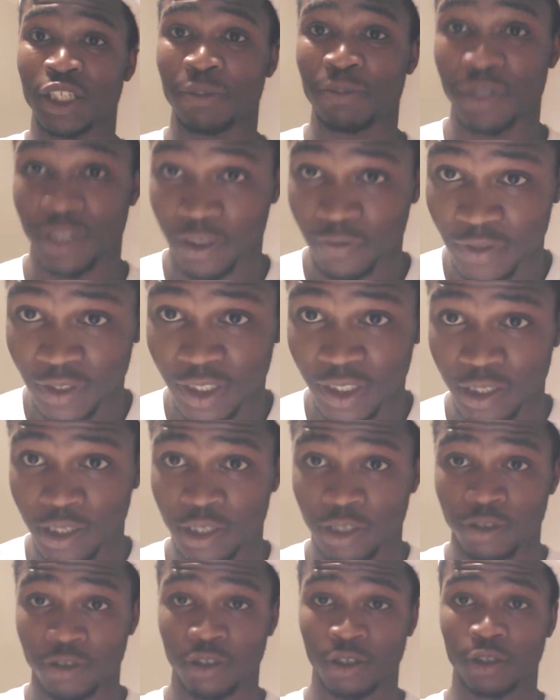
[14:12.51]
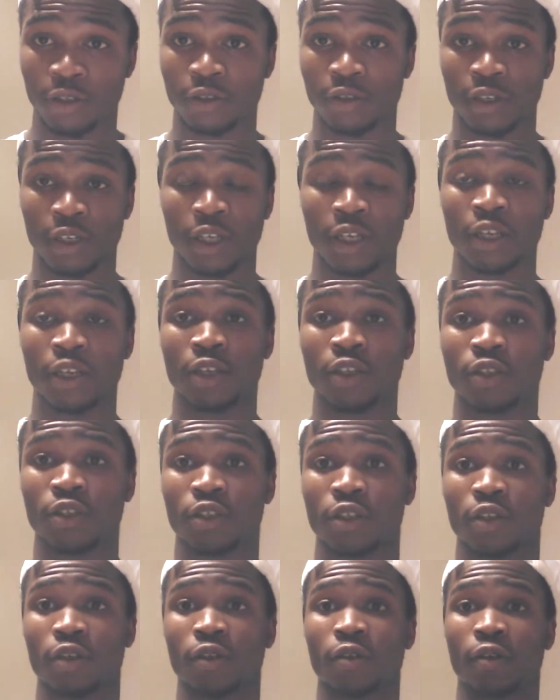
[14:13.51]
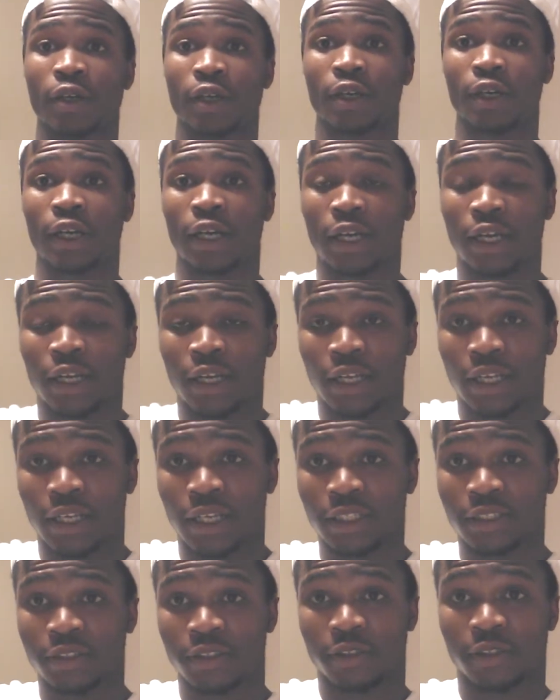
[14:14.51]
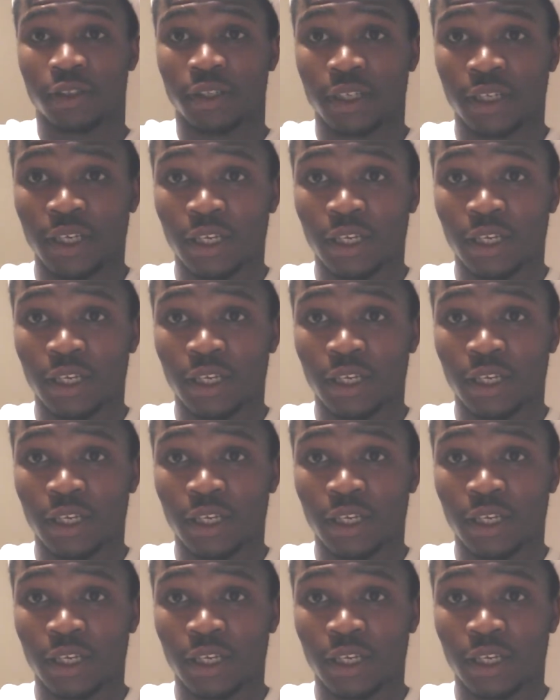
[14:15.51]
I'm 17 years old, so I like to